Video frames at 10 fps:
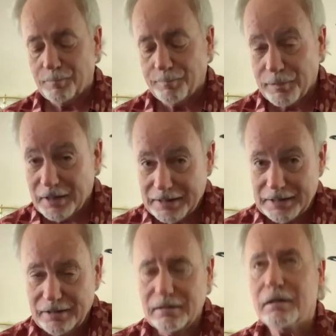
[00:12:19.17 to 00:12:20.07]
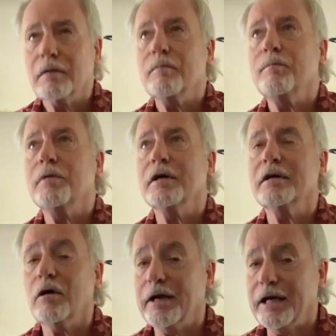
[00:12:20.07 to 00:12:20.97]
putty, but
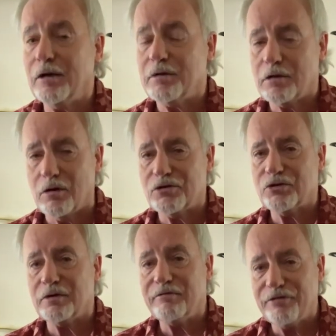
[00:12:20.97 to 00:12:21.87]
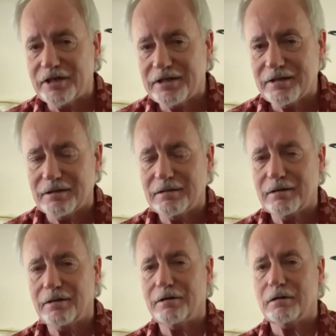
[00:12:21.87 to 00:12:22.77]
Aaron also invented
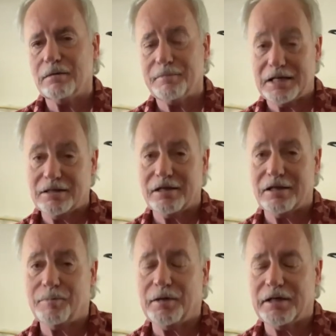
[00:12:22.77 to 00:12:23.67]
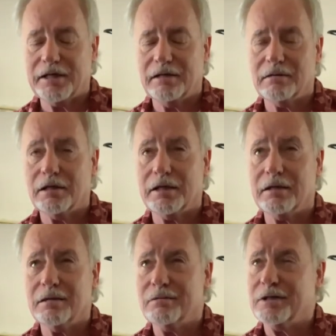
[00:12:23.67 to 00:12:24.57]
the magnetic putty like
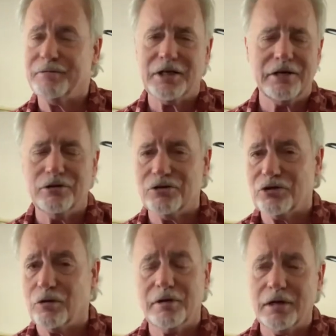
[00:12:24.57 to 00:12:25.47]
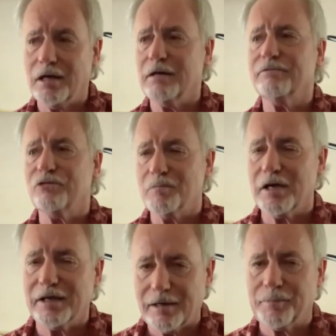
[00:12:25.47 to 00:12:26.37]
7-8 years ago, and not for
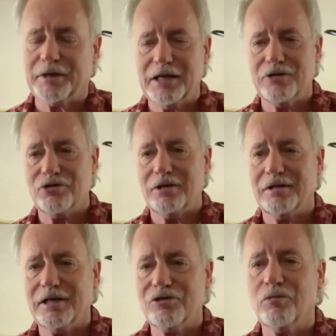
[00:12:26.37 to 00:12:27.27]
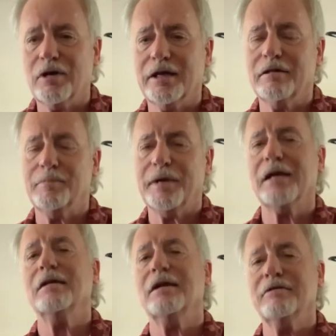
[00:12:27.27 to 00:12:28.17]
my application, and that's why the
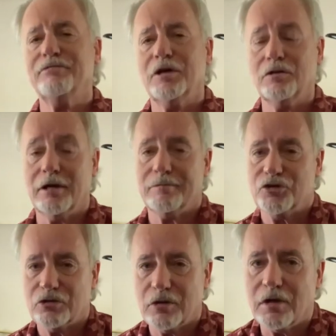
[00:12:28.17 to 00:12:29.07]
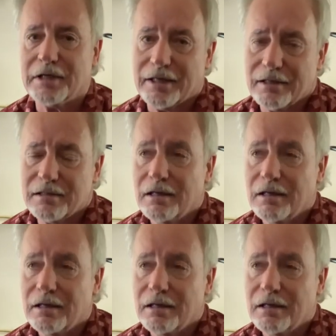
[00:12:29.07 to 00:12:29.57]
patent I filed, I'm sure I'll get.